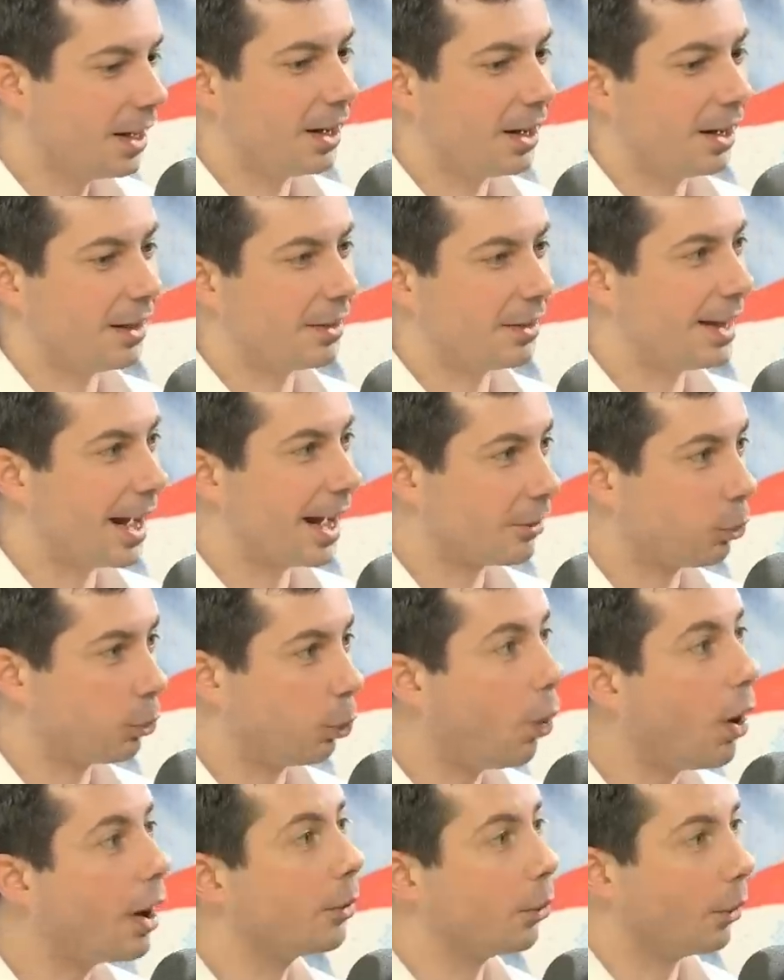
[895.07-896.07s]
Uh, that's
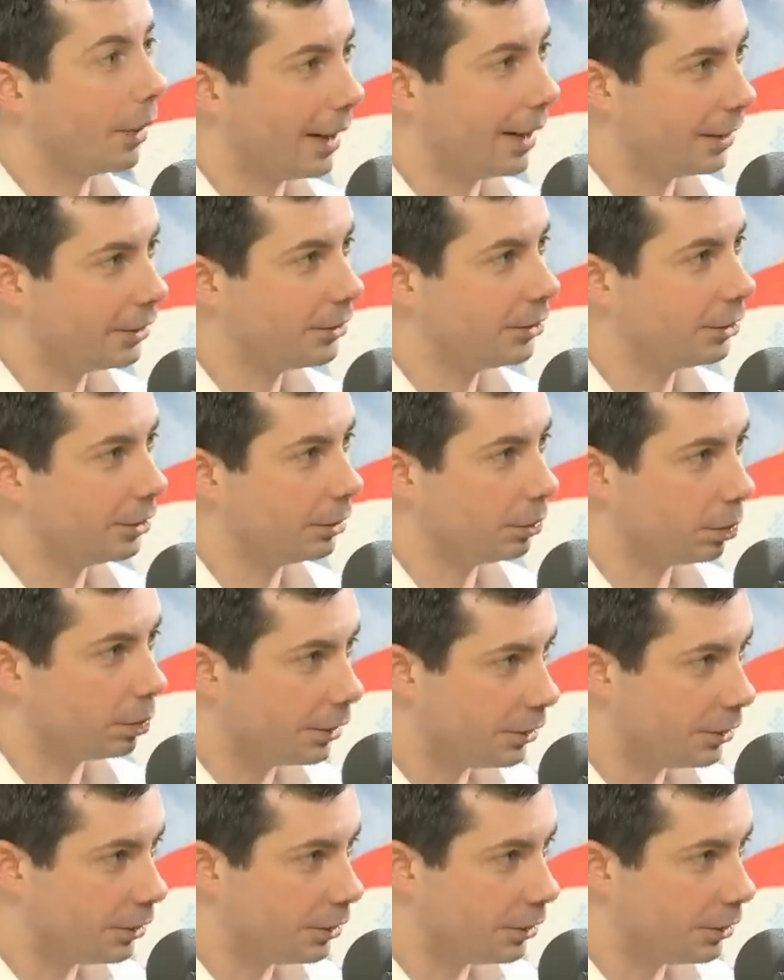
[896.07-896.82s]
one way to